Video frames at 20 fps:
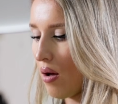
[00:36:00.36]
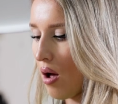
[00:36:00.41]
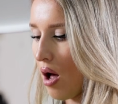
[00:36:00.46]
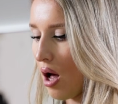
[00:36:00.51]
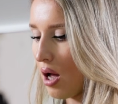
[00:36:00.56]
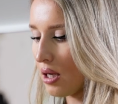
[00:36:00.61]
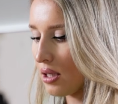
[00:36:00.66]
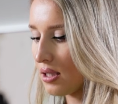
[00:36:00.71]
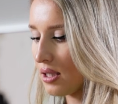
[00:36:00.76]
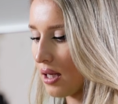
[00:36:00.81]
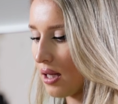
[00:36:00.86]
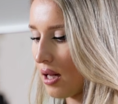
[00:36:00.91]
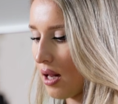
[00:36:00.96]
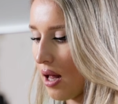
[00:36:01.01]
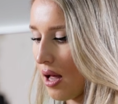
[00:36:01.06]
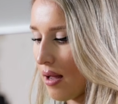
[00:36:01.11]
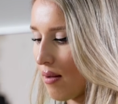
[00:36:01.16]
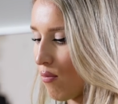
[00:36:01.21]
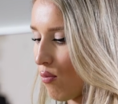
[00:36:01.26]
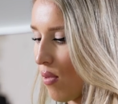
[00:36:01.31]
Ask the
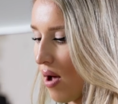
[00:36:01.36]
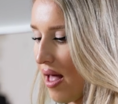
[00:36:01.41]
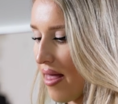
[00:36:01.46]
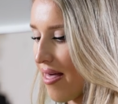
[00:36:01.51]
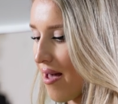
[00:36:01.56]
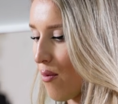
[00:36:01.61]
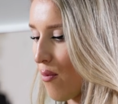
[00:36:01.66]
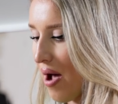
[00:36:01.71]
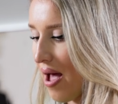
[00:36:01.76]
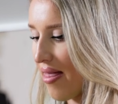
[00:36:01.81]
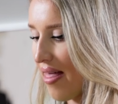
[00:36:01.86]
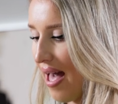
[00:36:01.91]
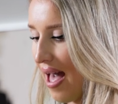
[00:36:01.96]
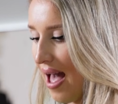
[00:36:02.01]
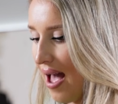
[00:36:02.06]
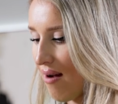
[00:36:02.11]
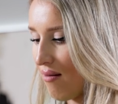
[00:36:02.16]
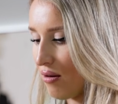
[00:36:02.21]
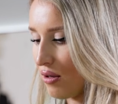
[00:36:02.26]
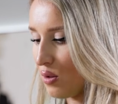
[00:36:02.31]
client where they wear the
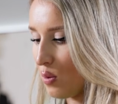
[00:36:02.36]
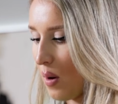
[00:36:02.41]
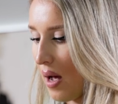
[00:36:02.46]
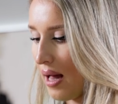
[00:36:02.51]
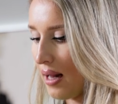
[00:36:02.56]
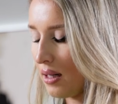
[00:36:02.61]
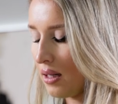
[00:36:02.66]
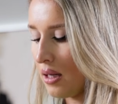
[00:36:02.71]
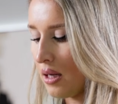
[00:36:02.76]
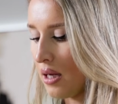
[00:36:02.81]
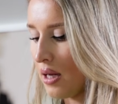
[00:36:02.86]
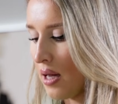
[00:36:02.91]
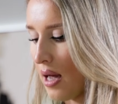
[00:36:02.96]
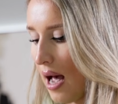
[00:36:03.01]
hair as well.